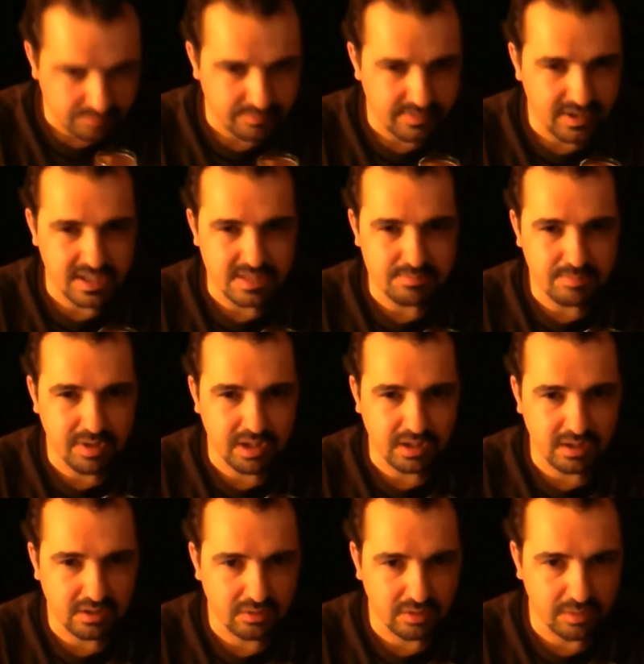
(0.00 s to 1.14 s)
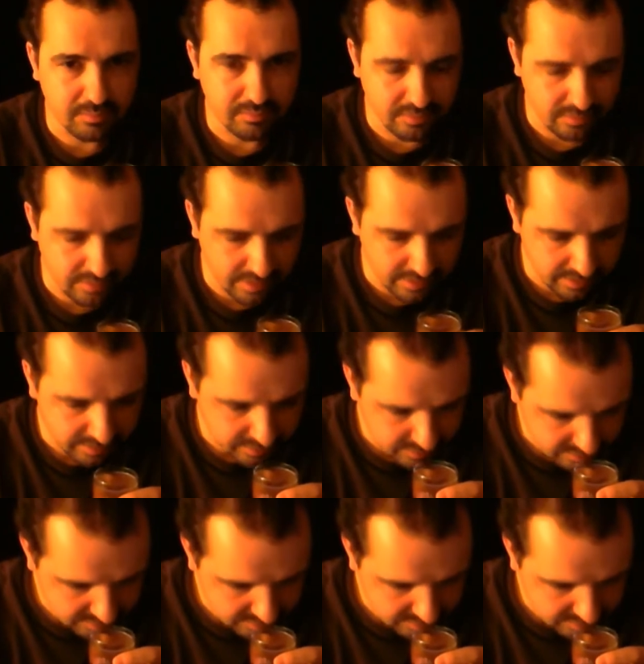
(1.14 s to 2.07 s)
nice pink grapefruit there.